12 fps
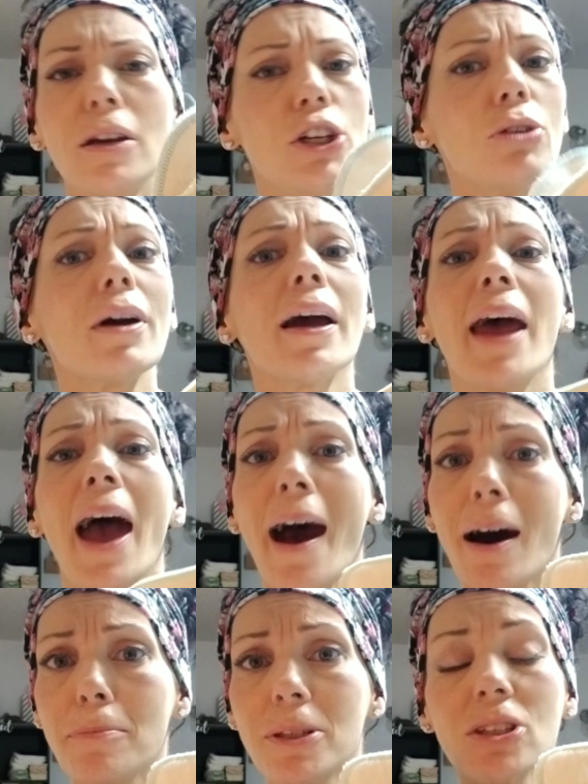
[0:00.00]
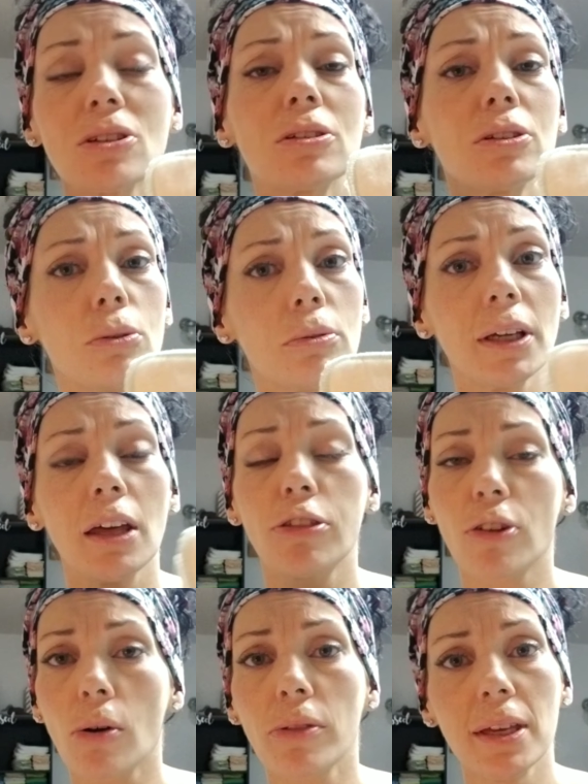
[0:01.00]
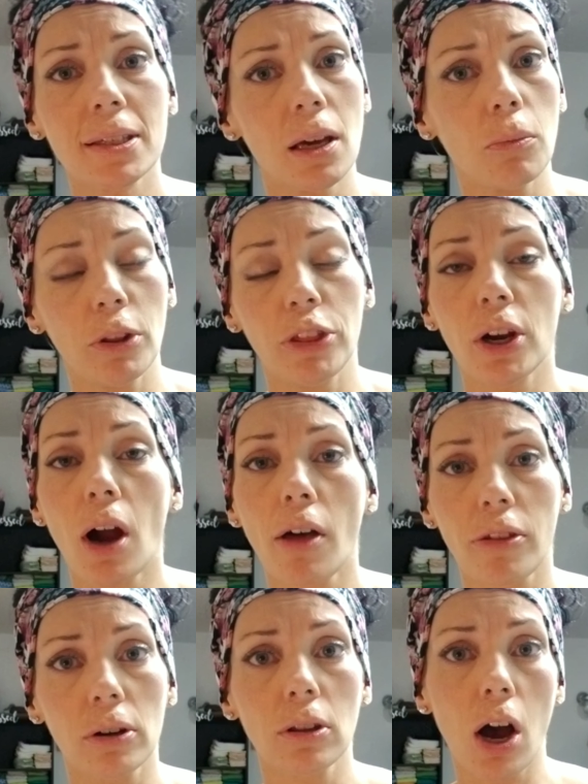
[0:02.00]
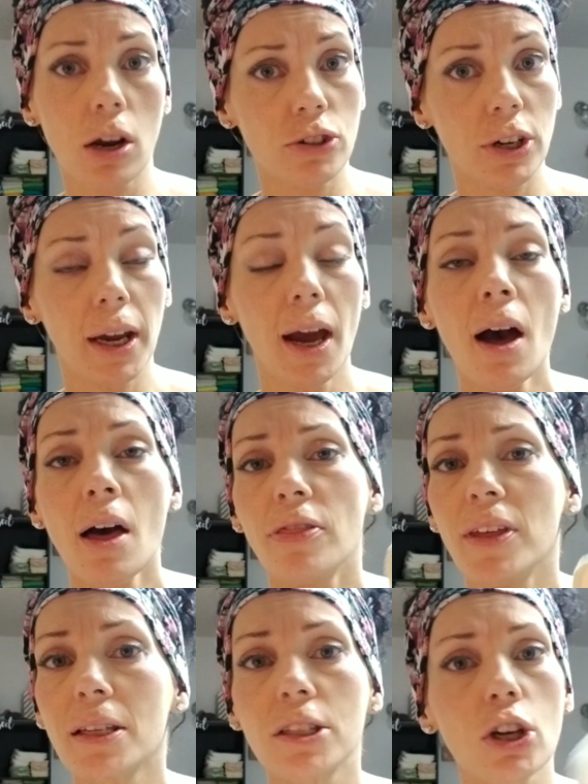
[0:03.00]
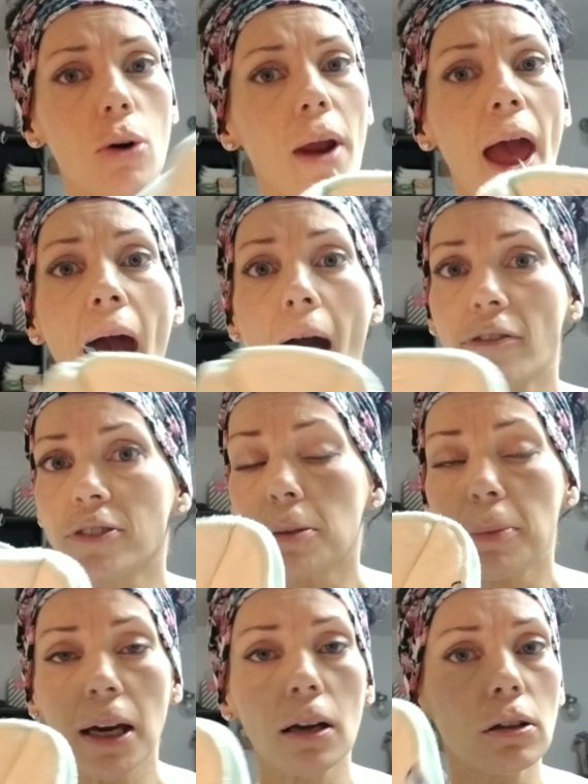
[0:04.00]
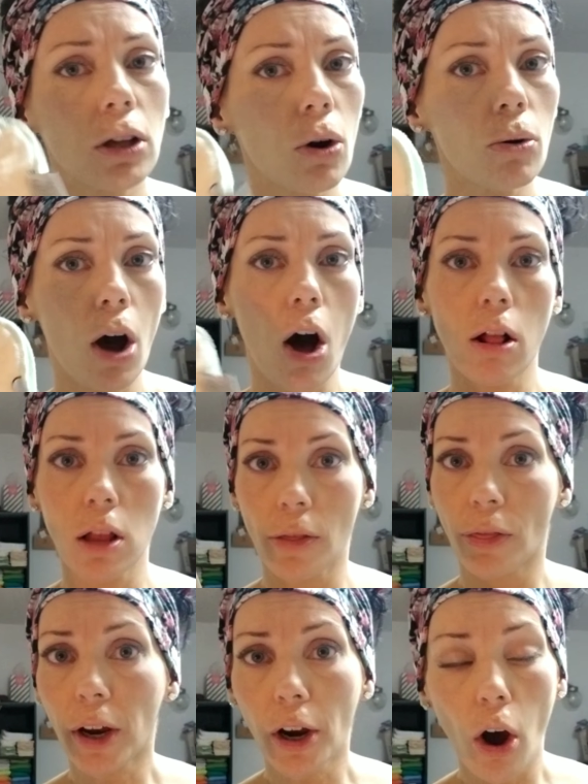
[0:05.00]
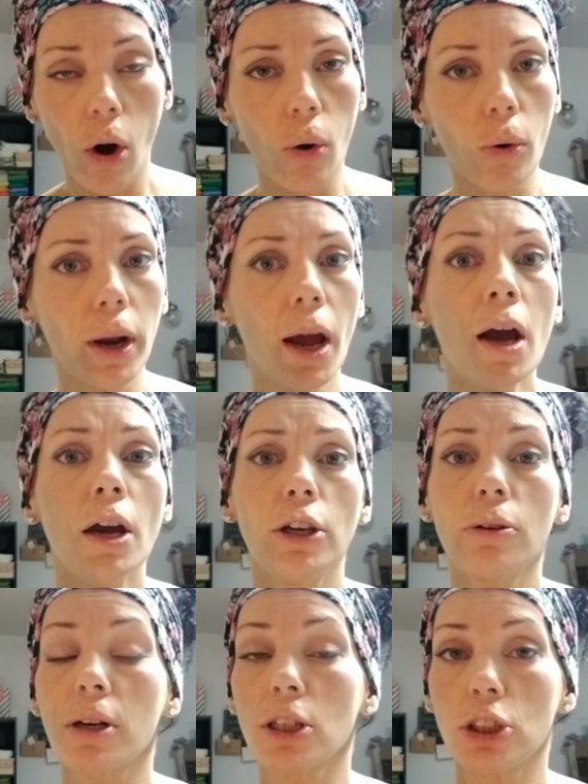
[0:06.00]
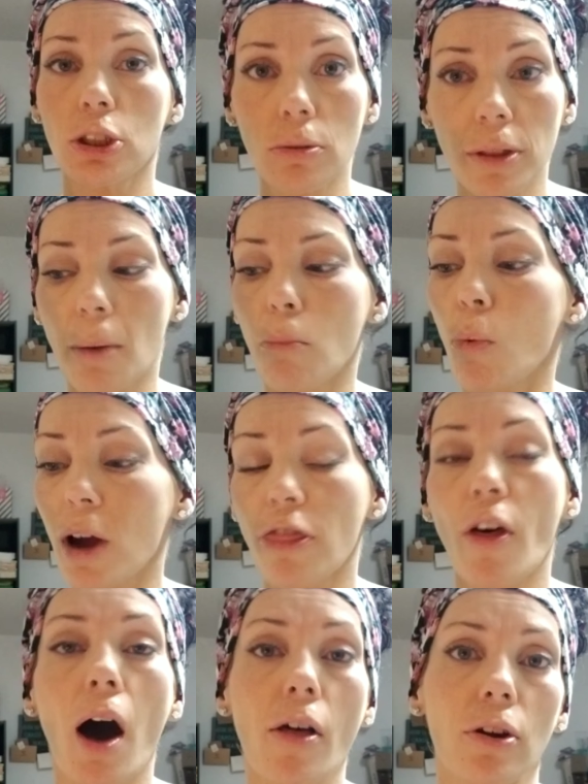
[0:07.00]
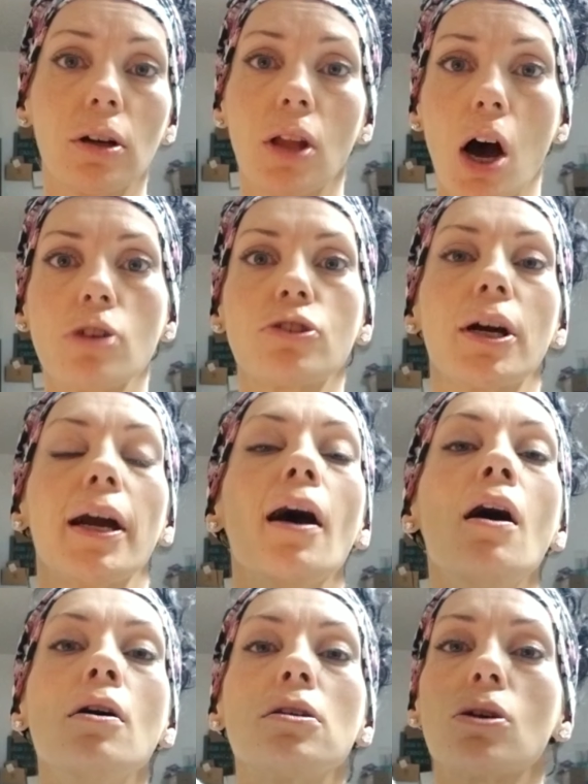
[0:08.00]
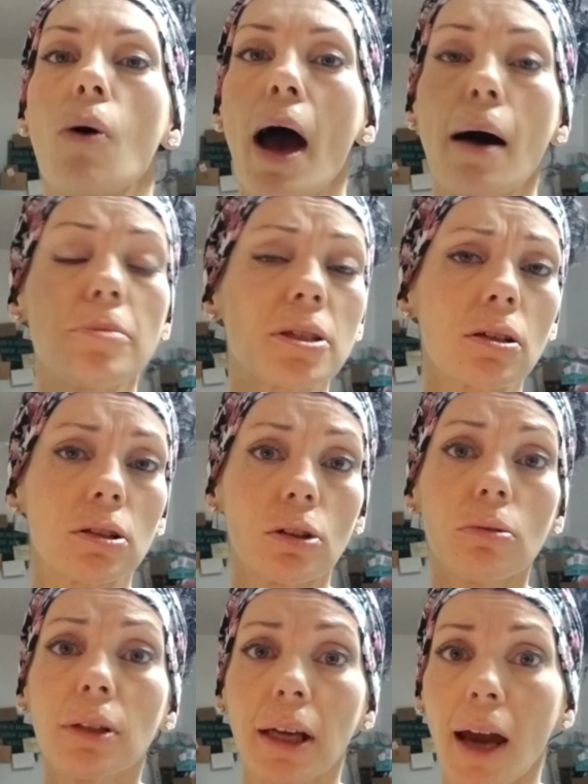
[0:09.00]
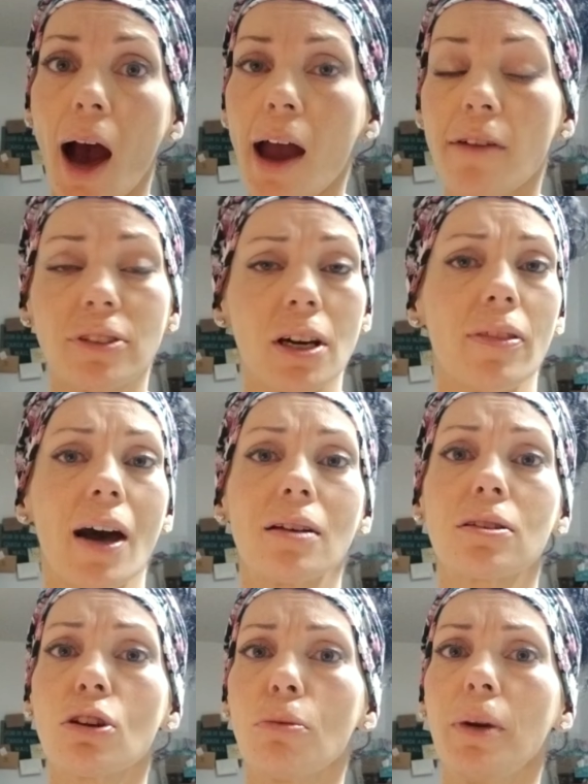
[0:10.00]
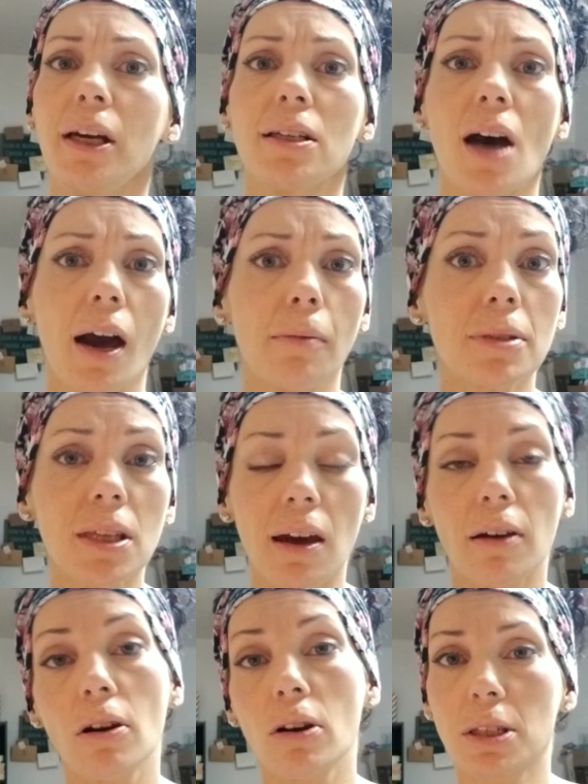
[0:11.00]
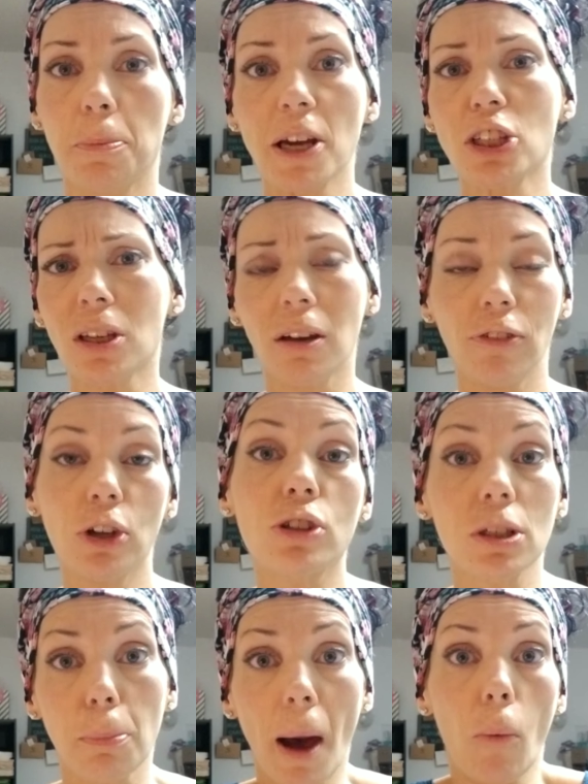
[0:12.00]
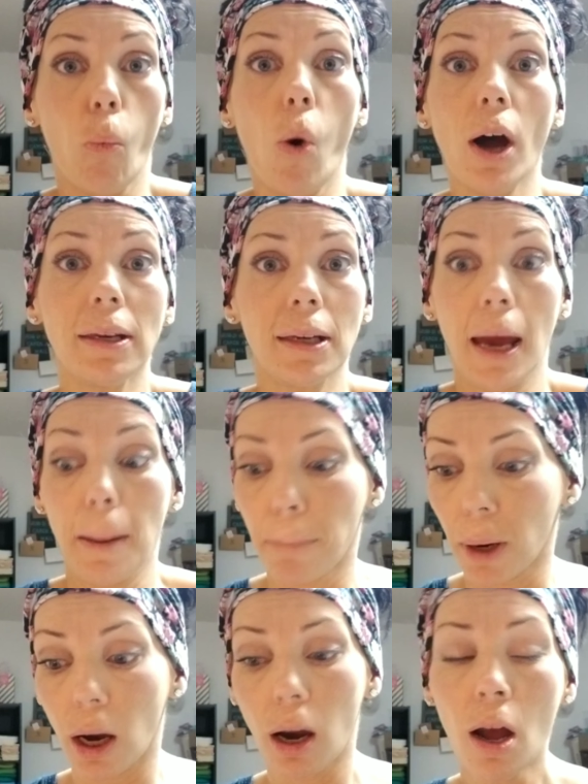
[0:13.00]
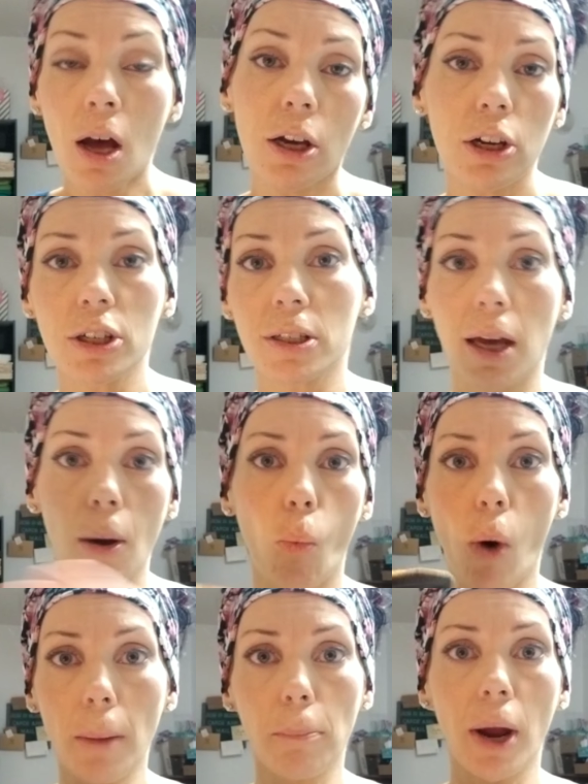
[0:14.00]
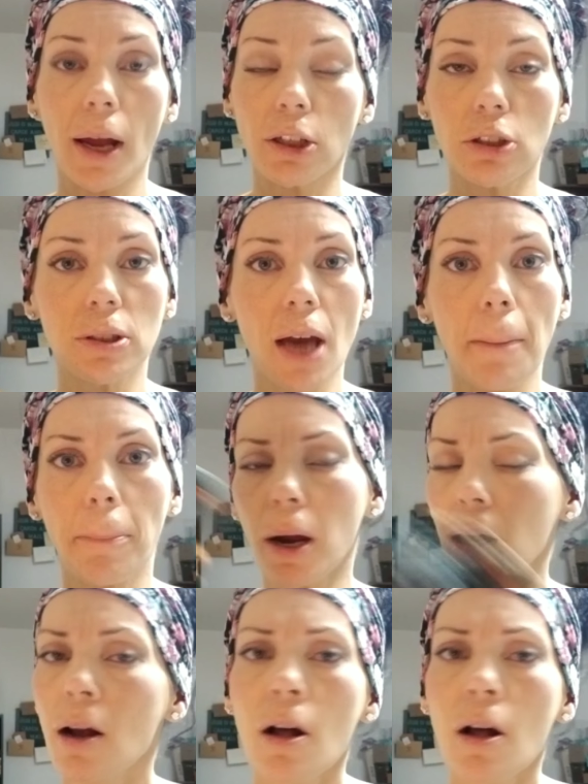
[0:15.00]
You can absolutely throw these in with your other laundry. These don't have to be in a load all on their own. You can do them with other laundry. So absolutely, I've done that so many times, especially if you just buy one diaper. You just get one brand new diaper,